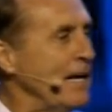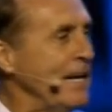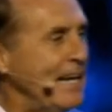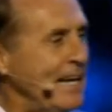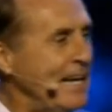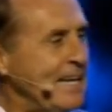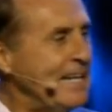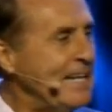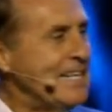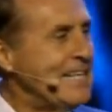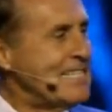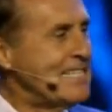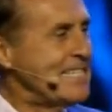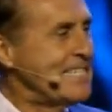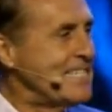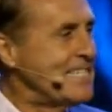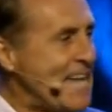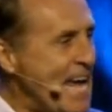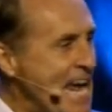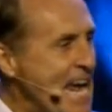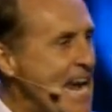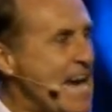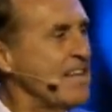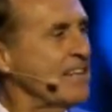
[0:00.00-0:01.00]
He is
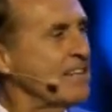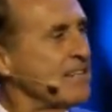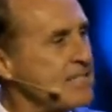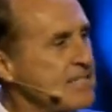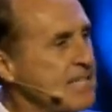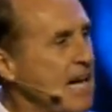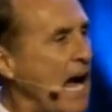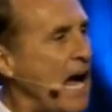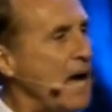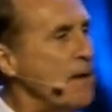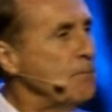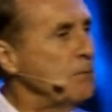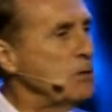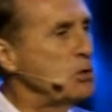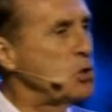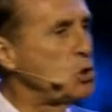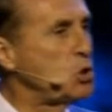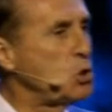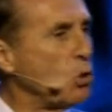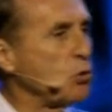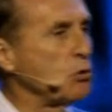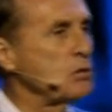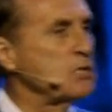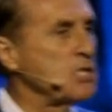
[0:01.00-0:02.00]
saying the time is
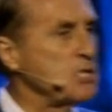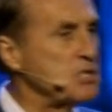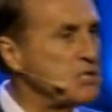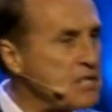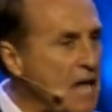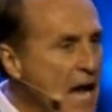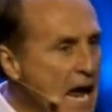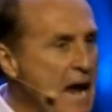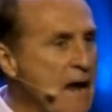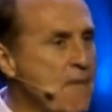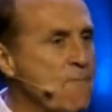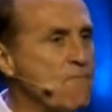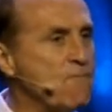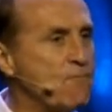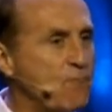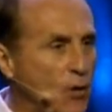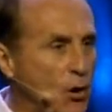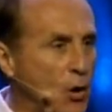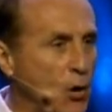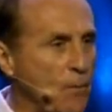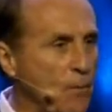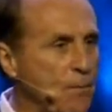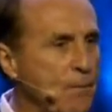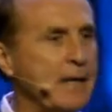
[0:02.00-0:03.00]
short. It's the same
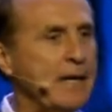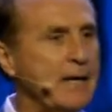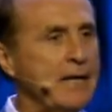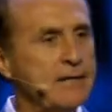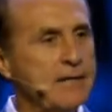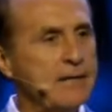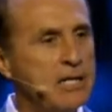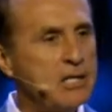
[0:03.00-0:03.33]
verb.